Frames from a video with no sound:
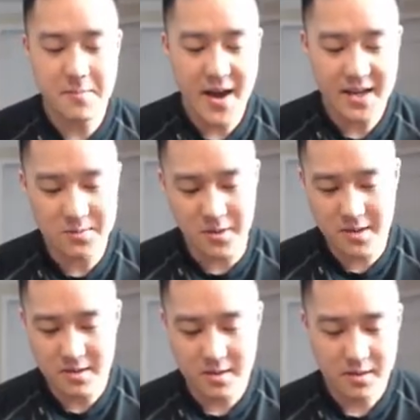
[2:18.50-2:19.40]
Max with
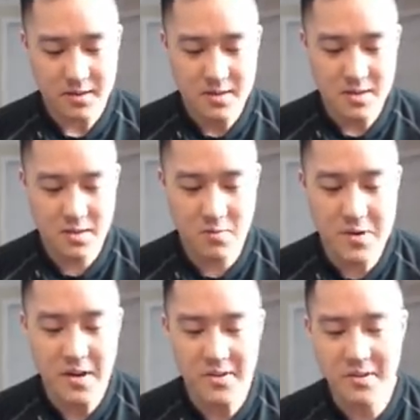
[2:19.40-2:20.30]

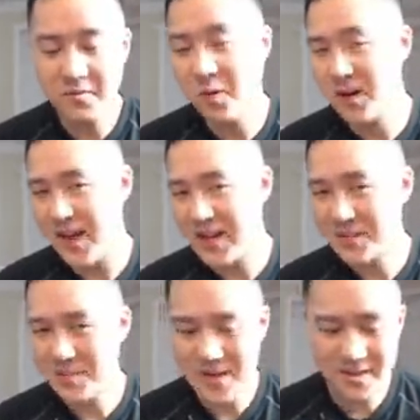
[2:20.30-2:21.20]
340 HP,